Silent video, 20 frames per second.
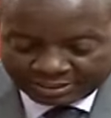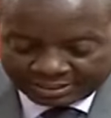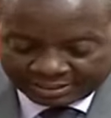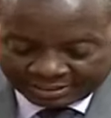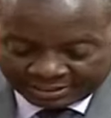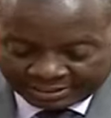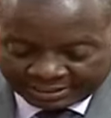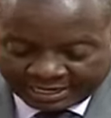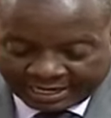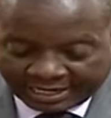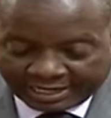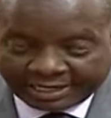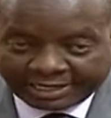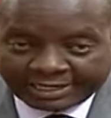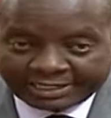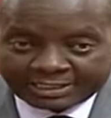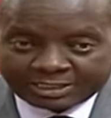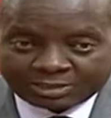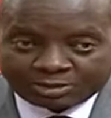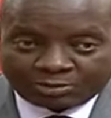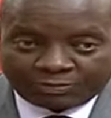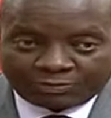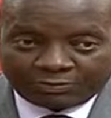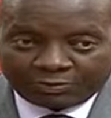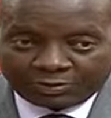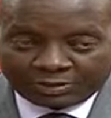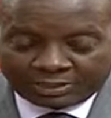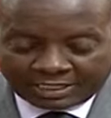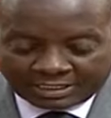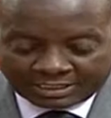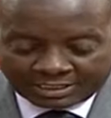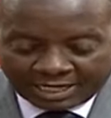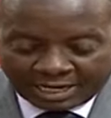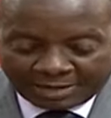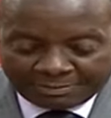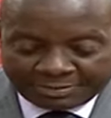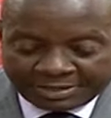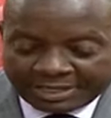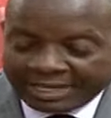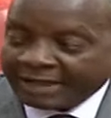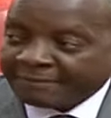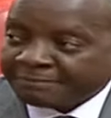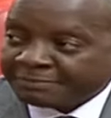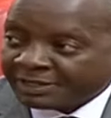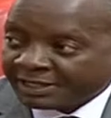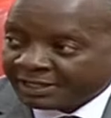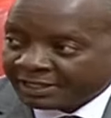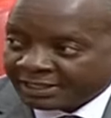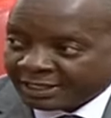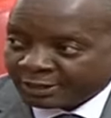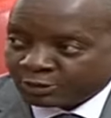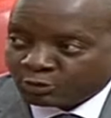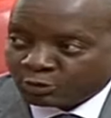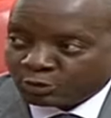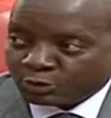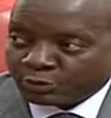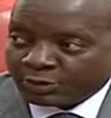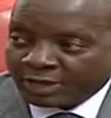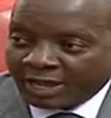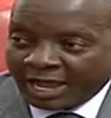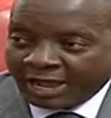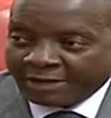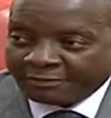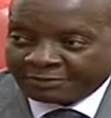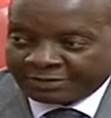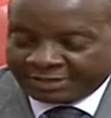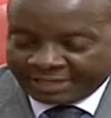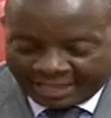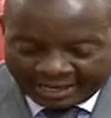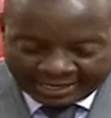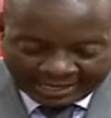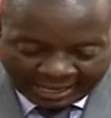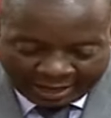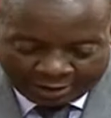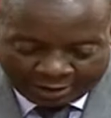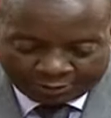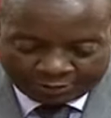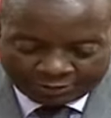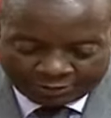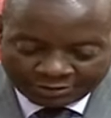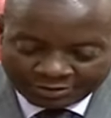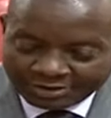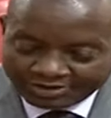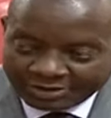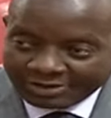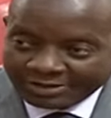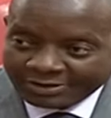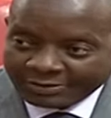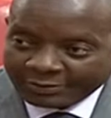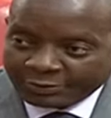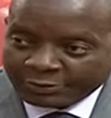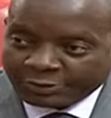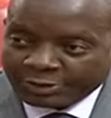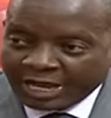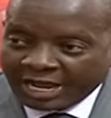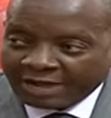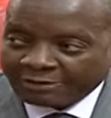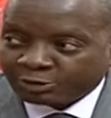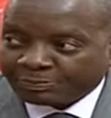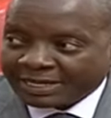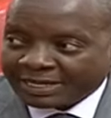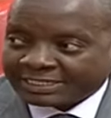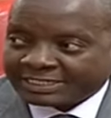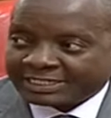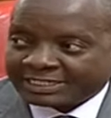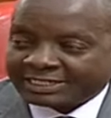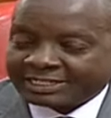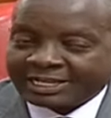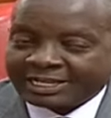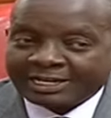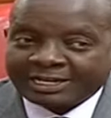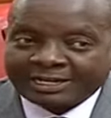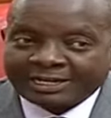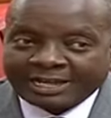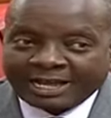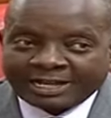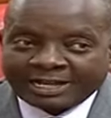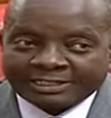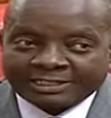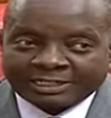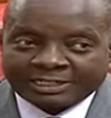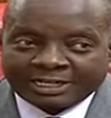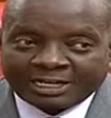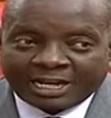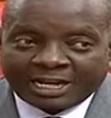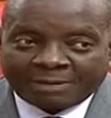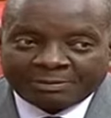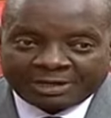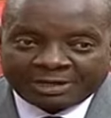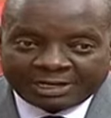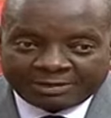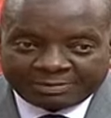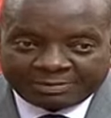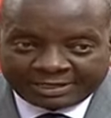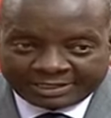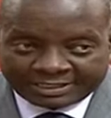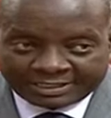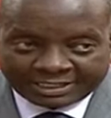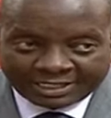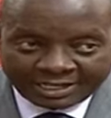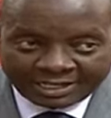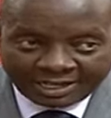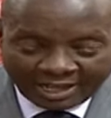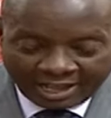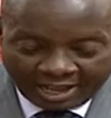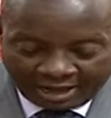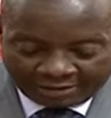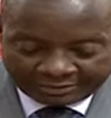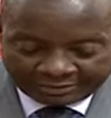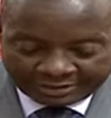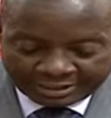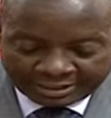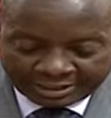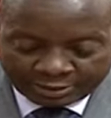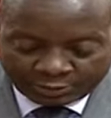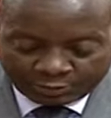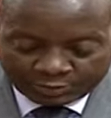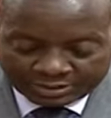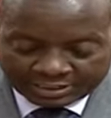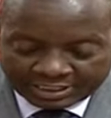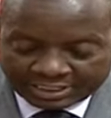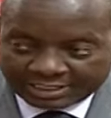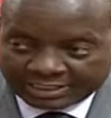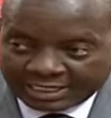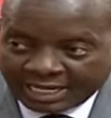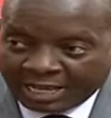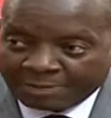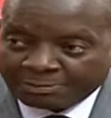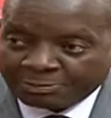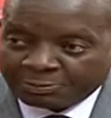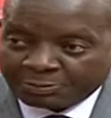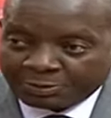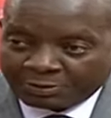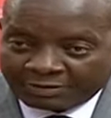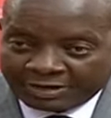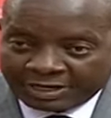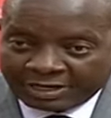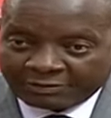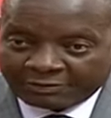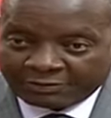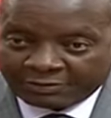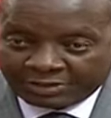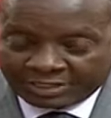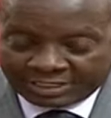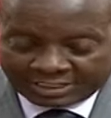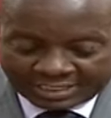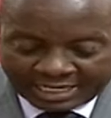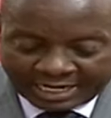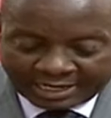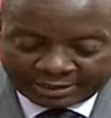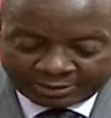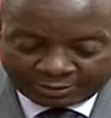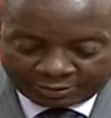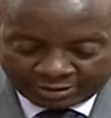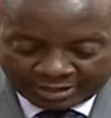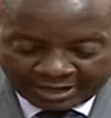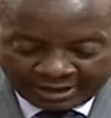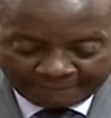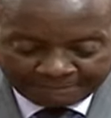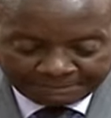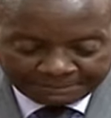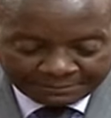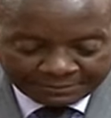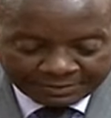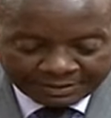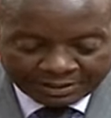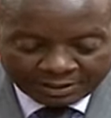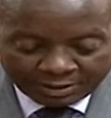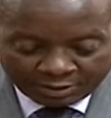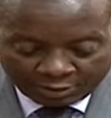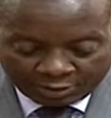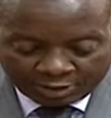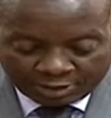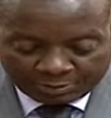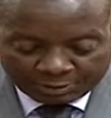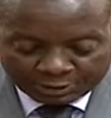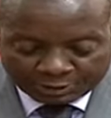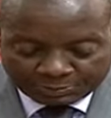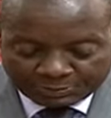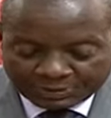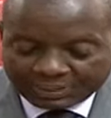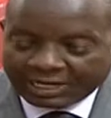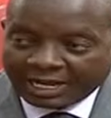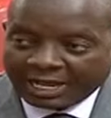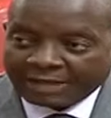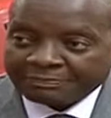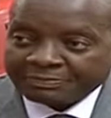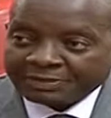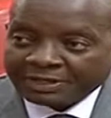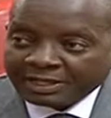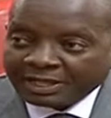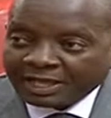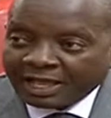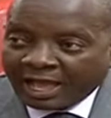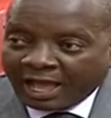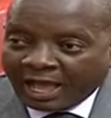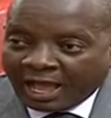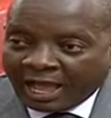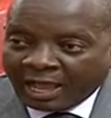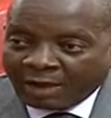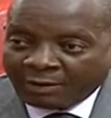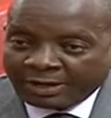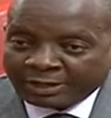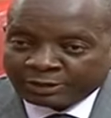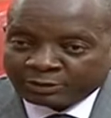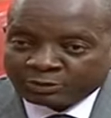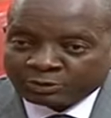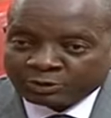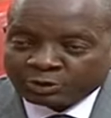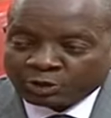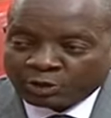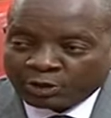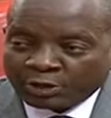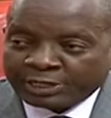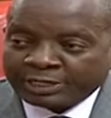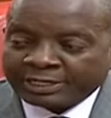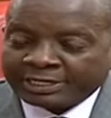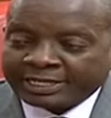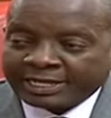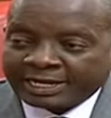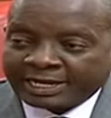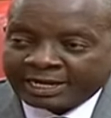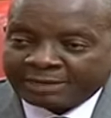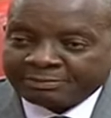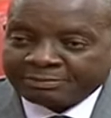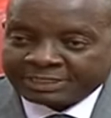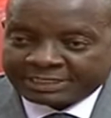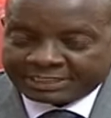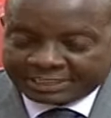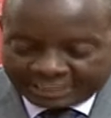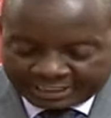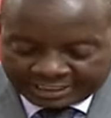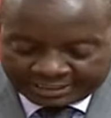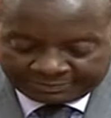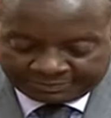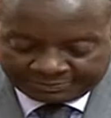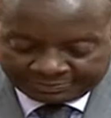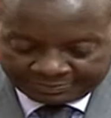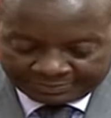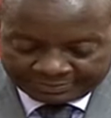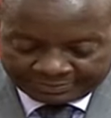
regardless of what has come here, that's what we have here now. We would have to pass it, then indulge in any amendments after the requisite time provided for the standing order. Honorable Speaker, I want to join the committee